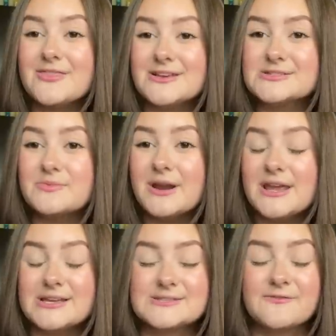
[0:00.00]
this one
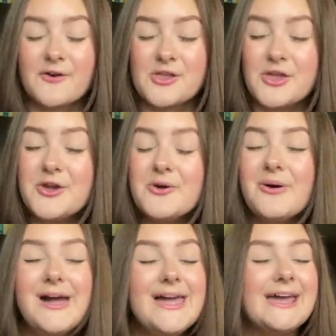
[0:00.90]
is for
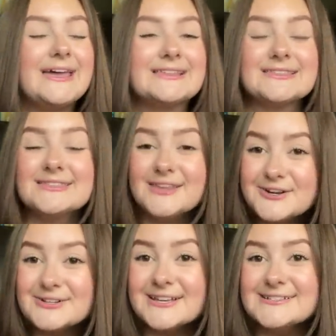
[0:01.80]
you. It
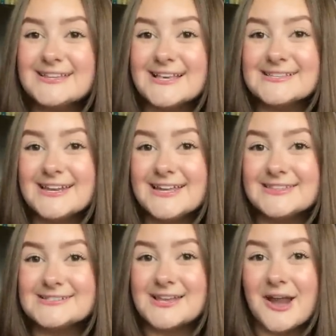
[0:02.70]
literally says it in
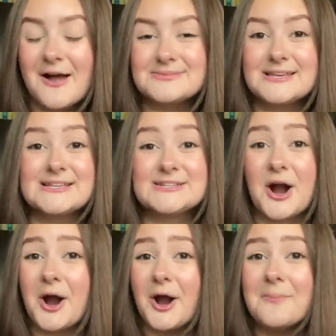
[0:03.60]
the synopsis.
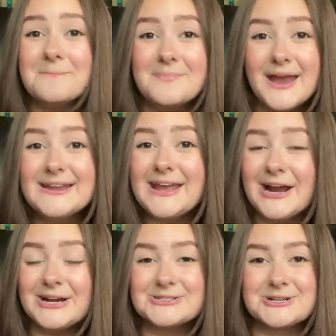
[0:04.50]
Our main
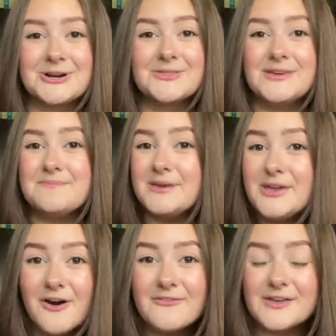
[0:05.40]
character, the
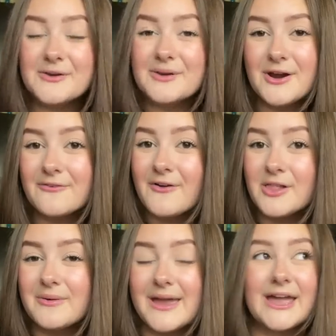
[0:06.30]
POV we are
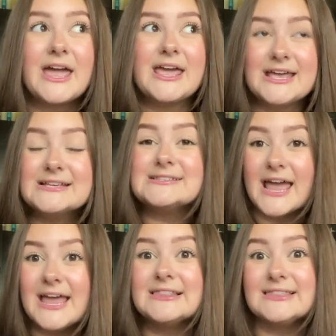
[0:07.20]
following, is
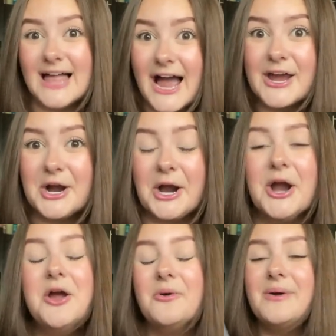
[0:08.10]
a liar.
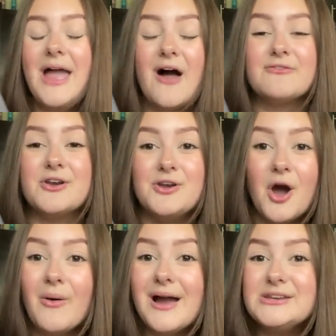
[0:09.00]
We have
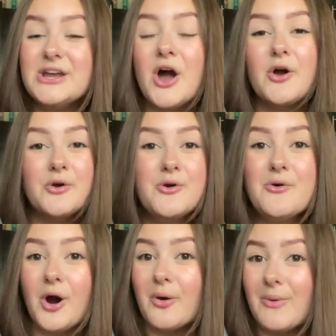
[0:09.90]
no idea who
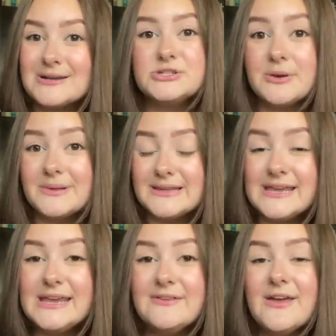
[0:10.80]
or what to
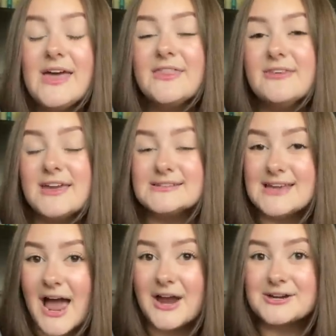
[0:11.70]
believe the
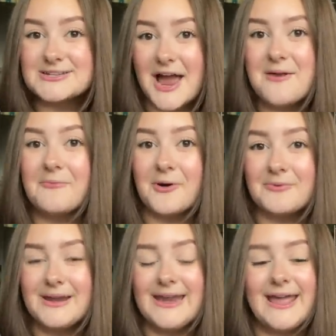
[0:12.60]
entire time we're
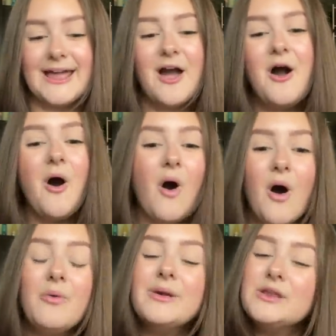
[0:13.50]
reading.
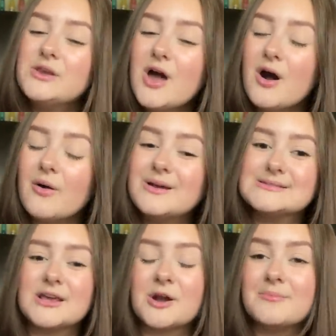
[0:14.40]
All we know is
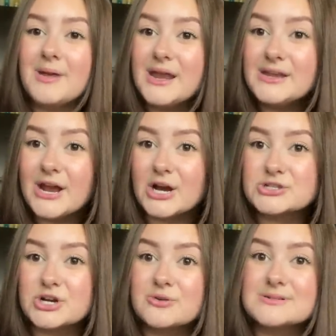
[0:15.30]
that our main
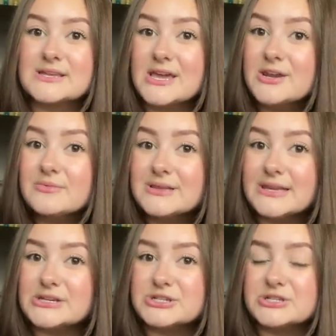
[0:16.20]
character was in a
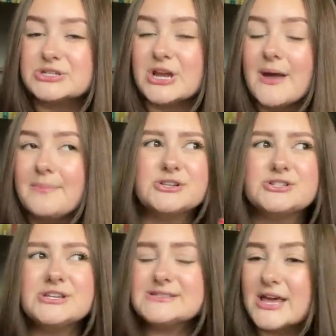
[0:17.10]
relationship.
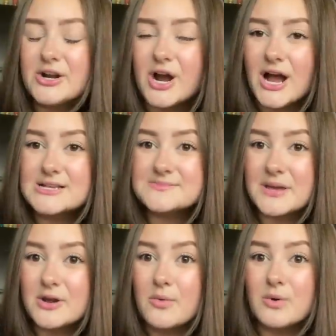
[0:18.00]
She said her
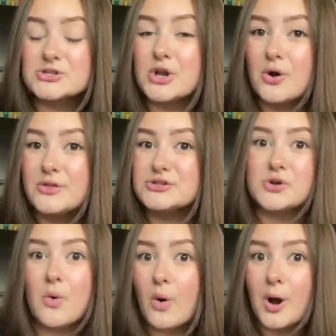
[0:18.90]
husband was this
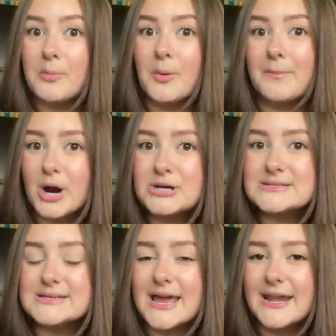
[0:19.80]
horrible
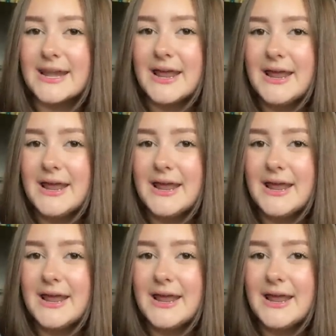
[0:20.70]
person,